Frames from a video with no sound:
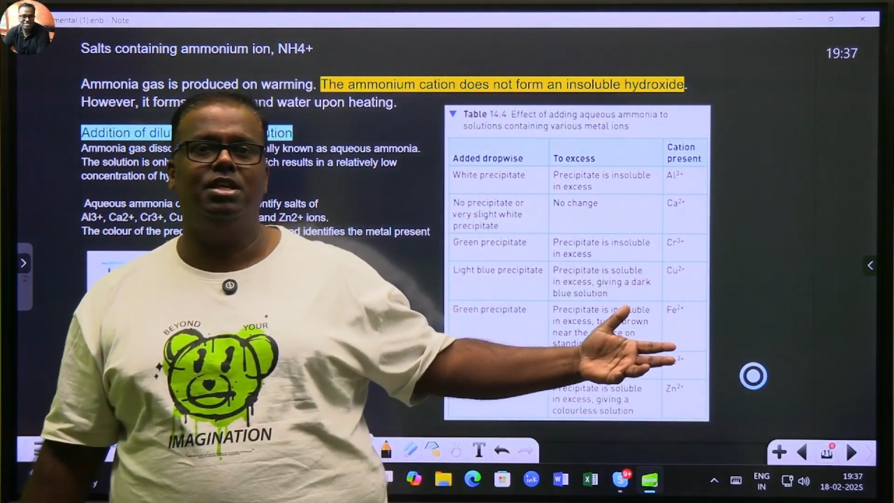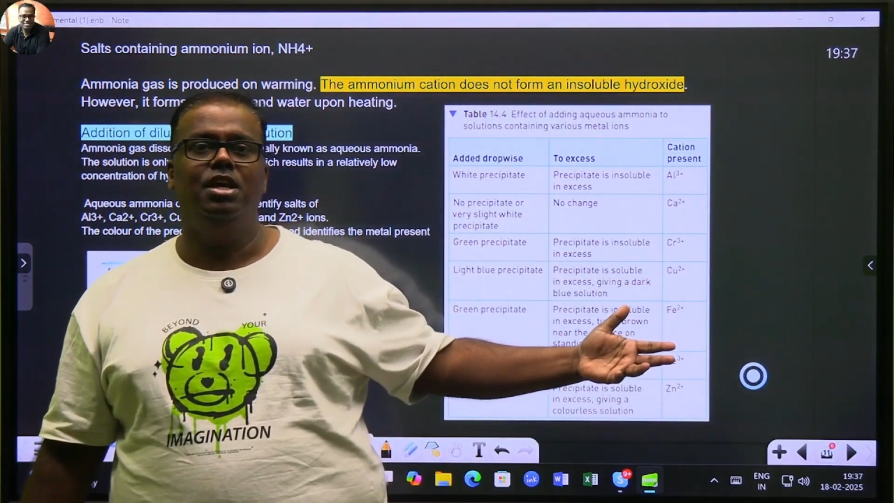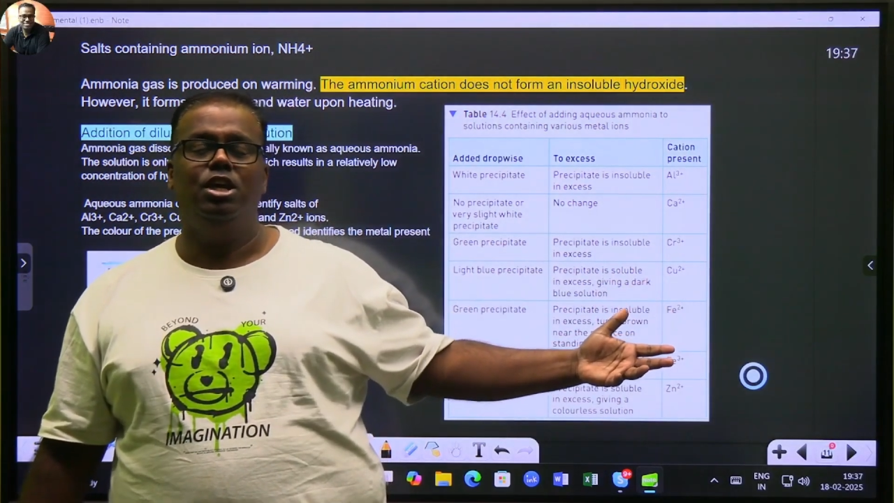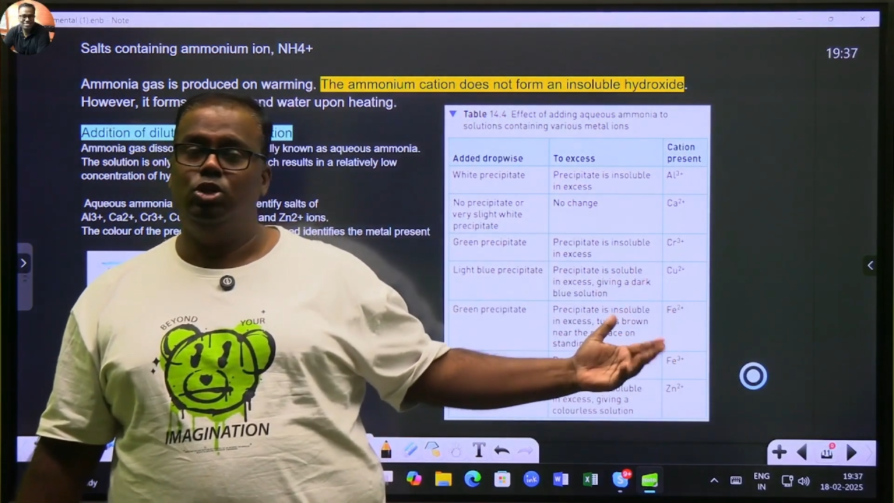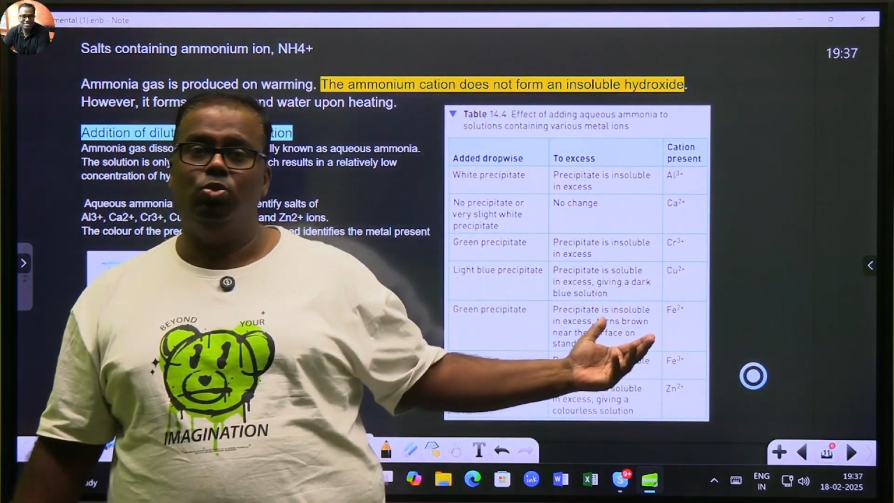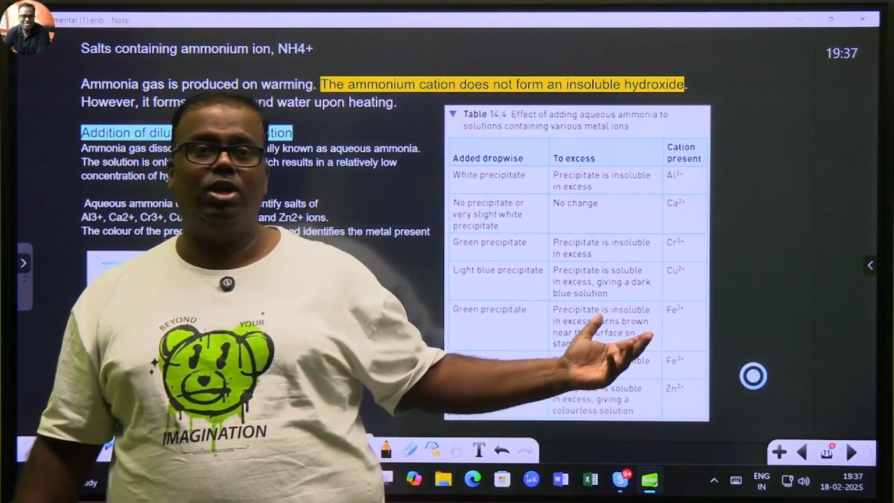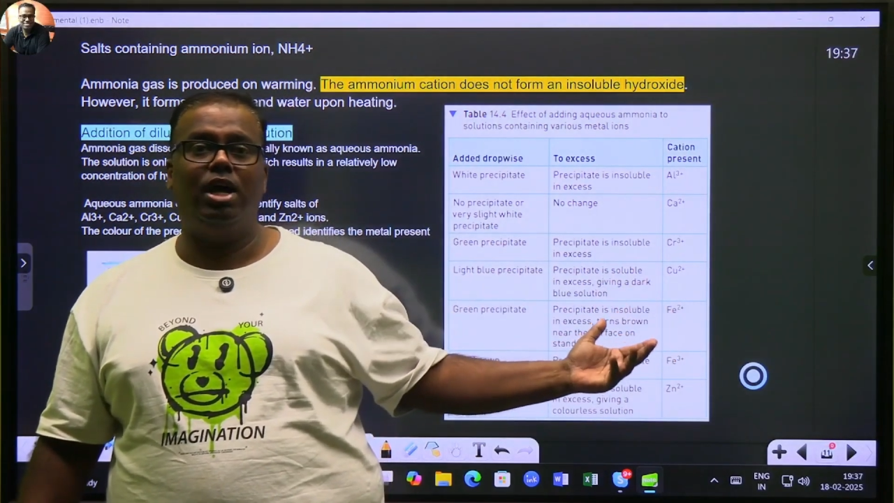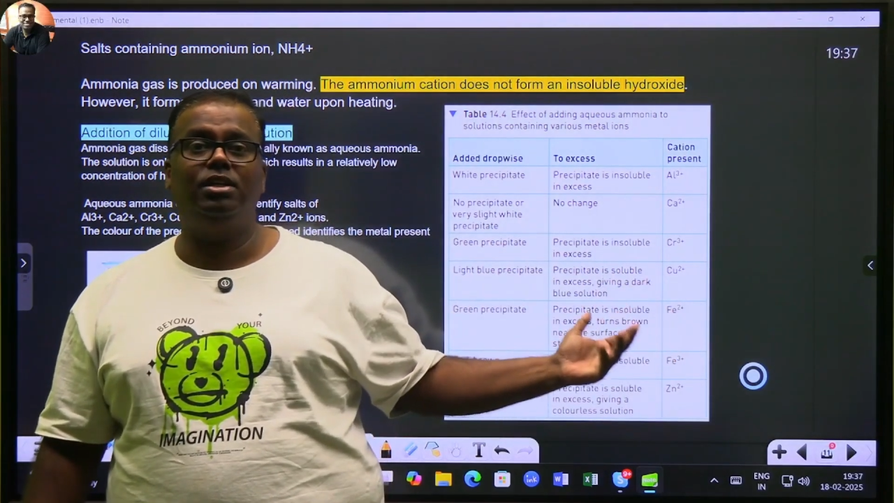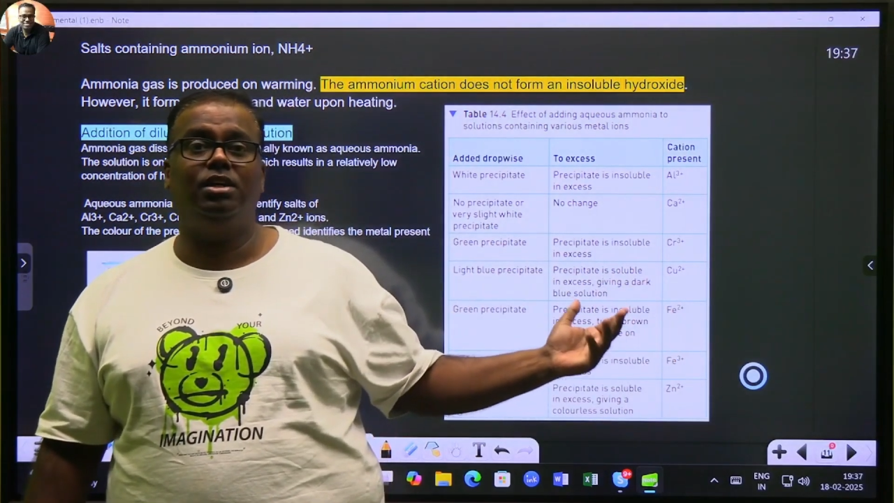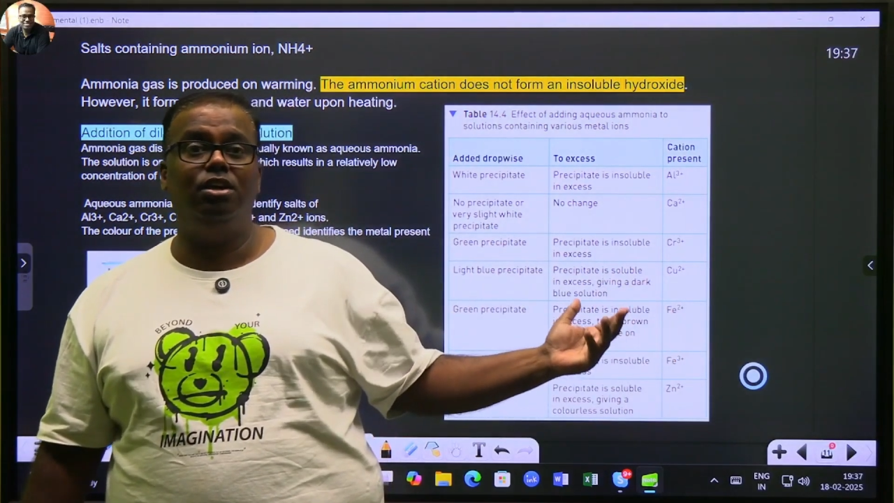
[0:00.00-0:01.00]
you
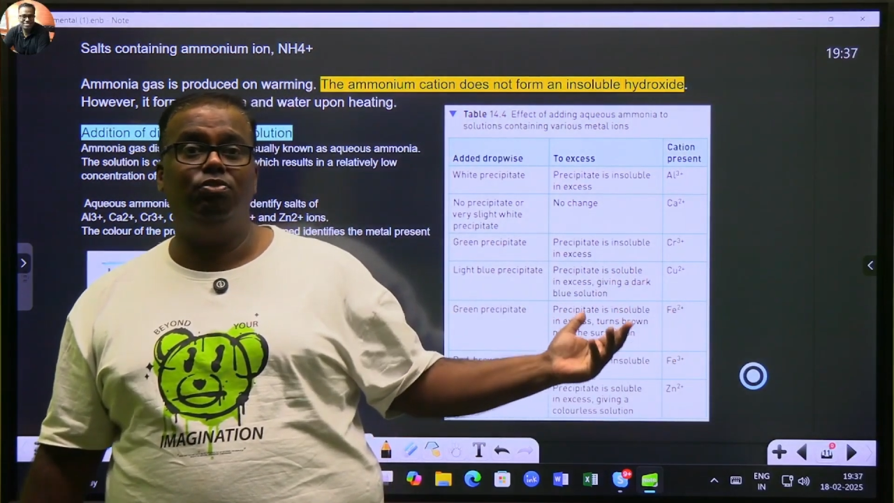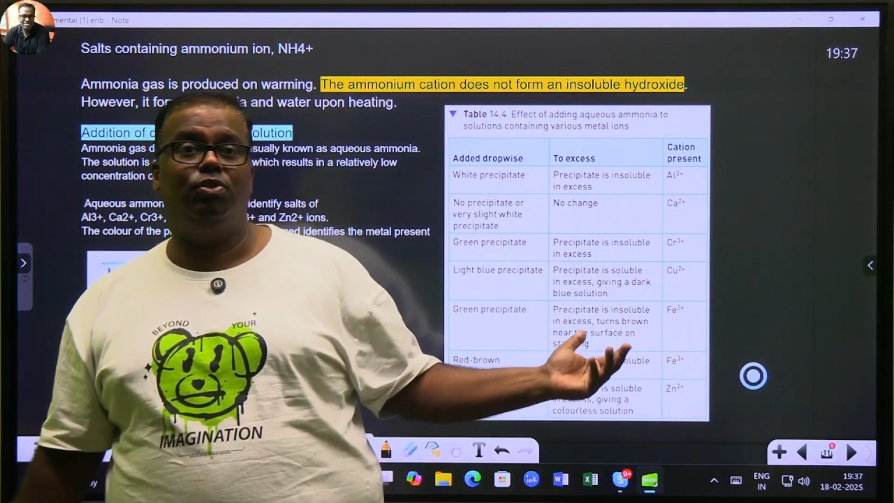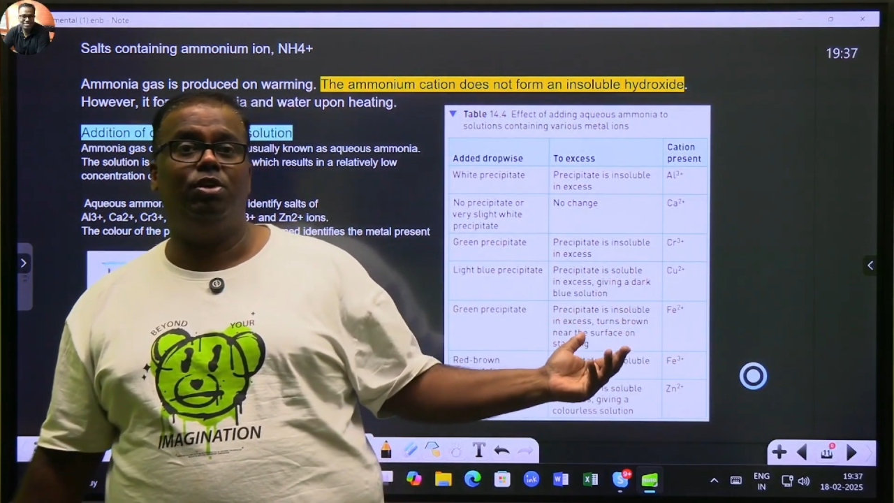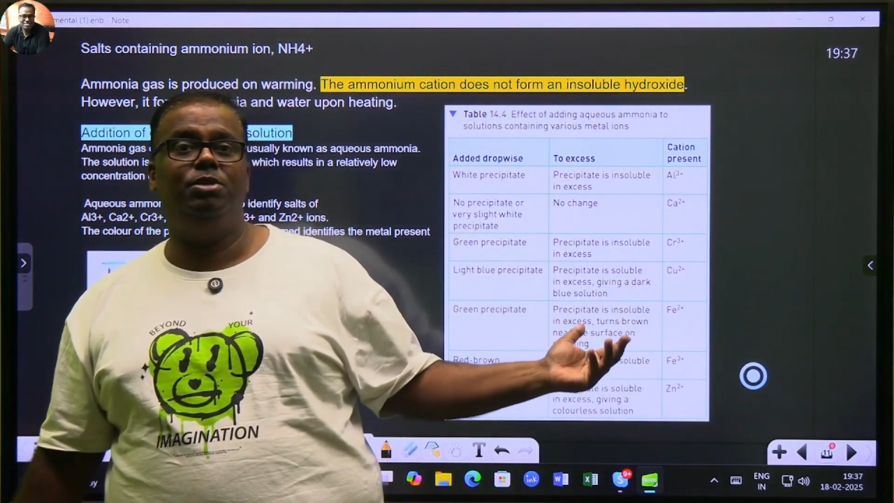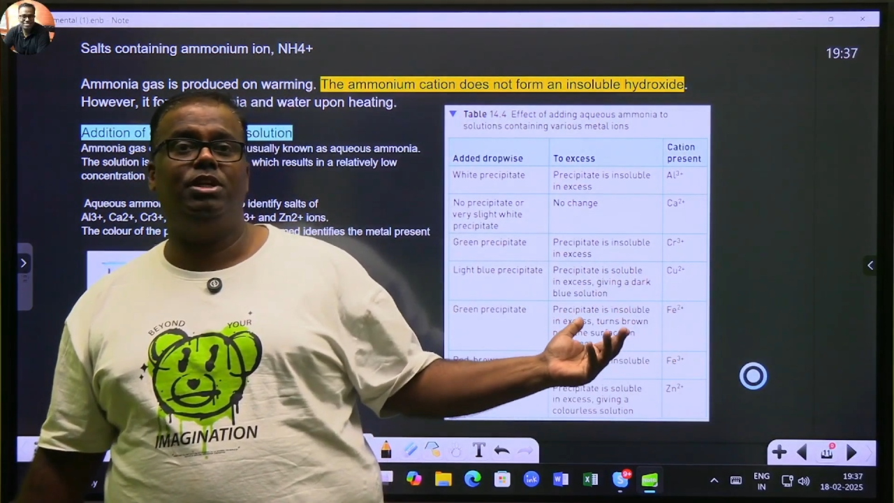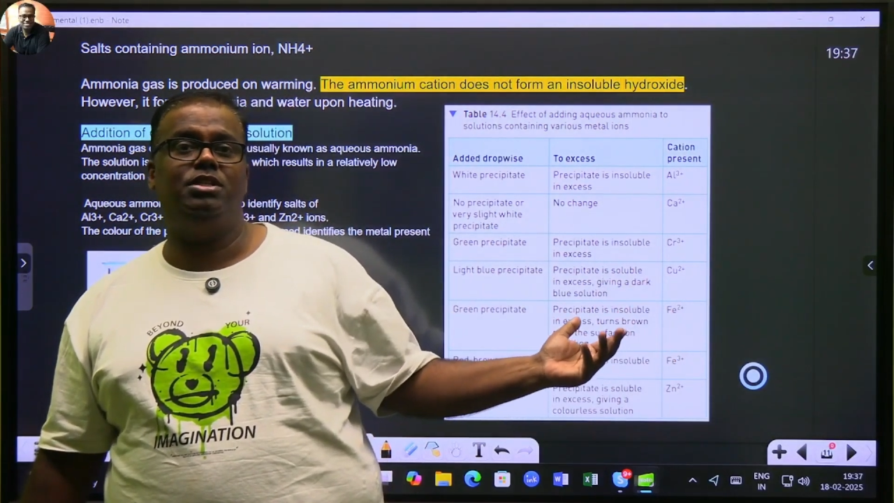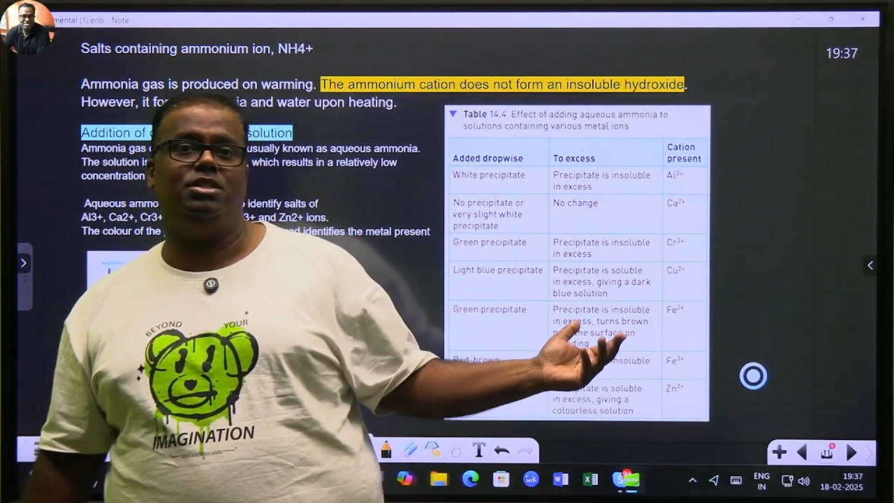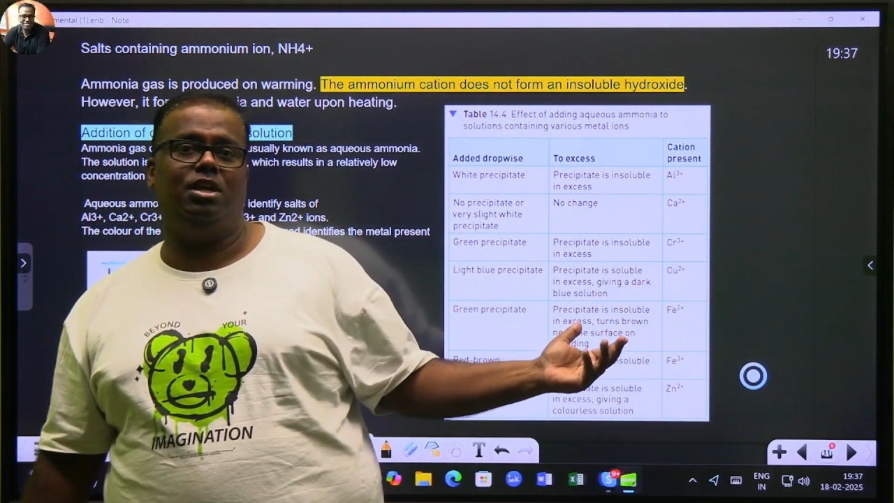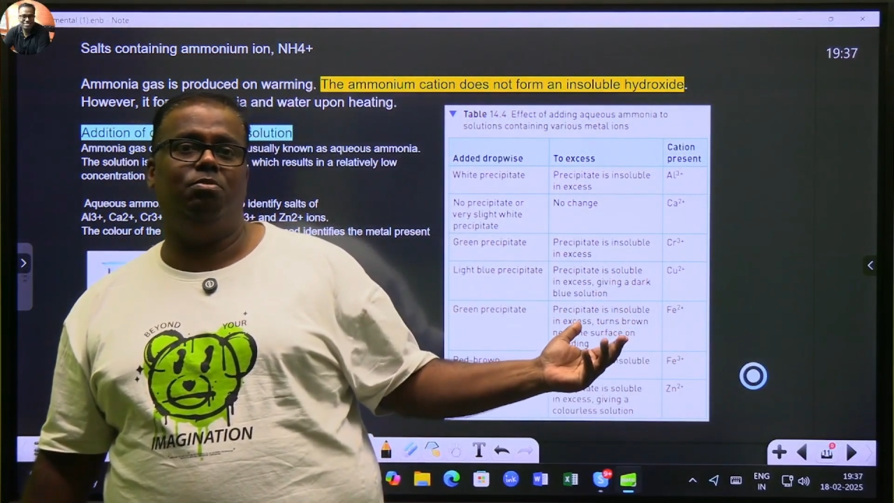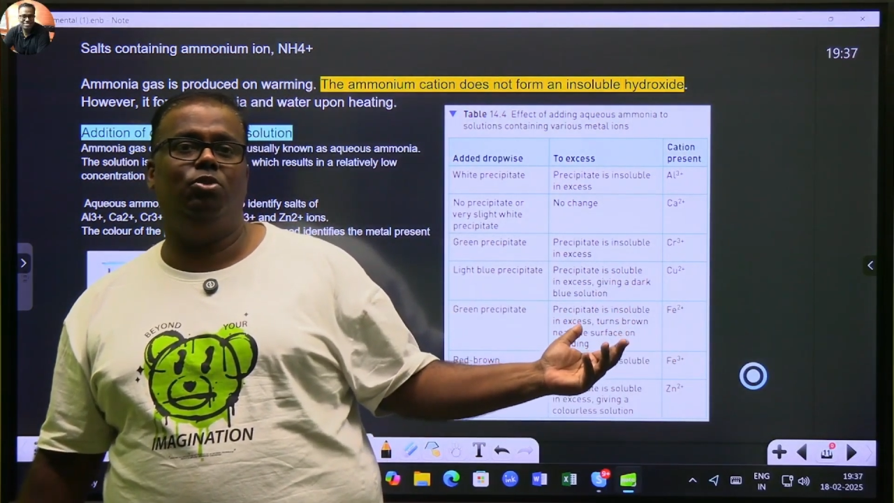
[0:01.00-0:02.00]
can't confirm it is
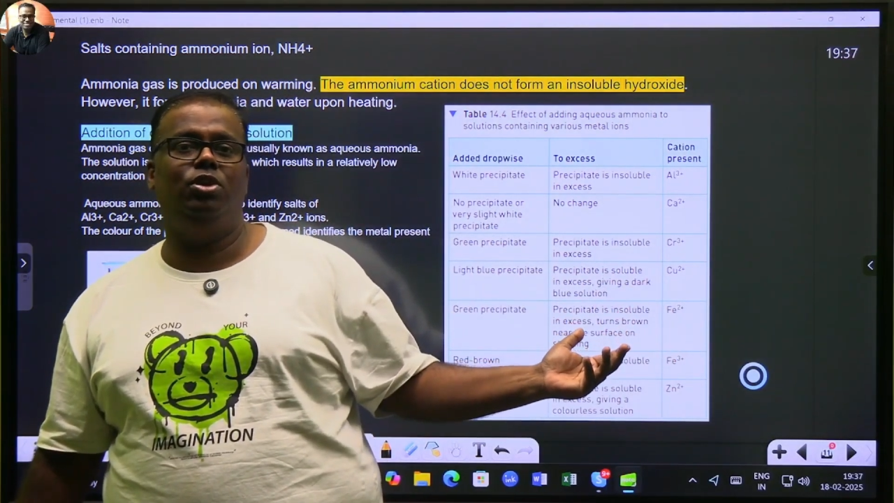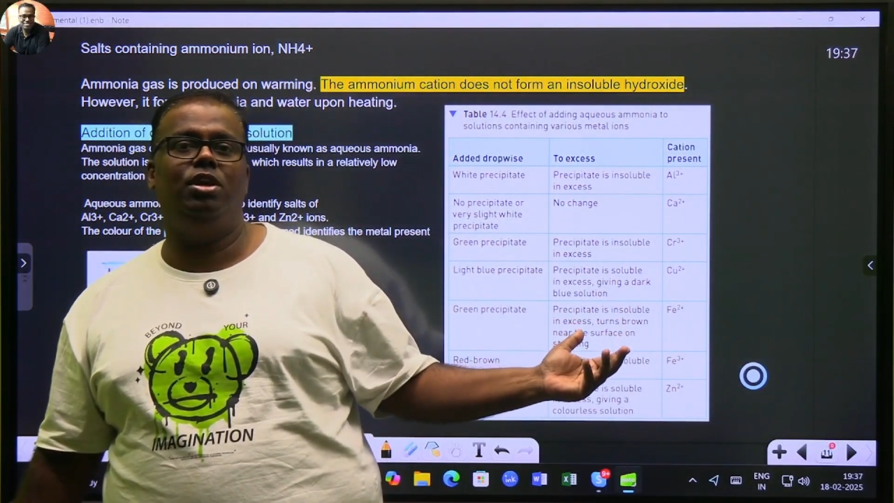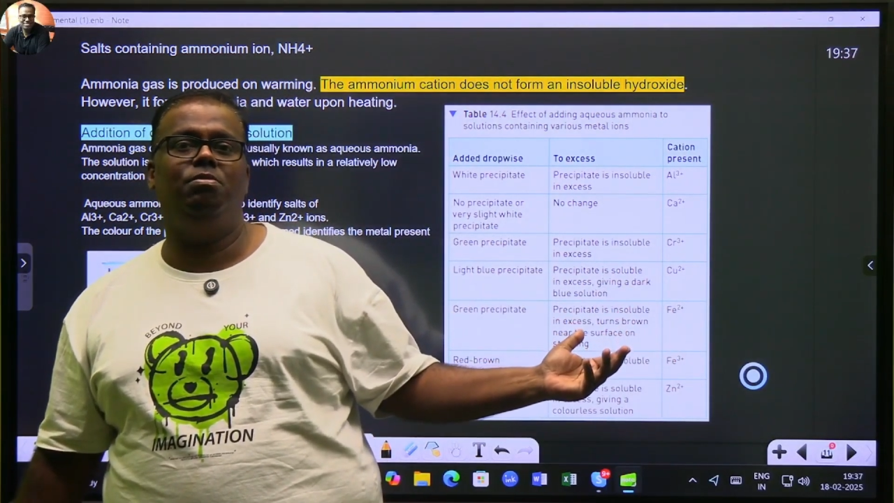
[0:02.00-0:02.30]
ammonium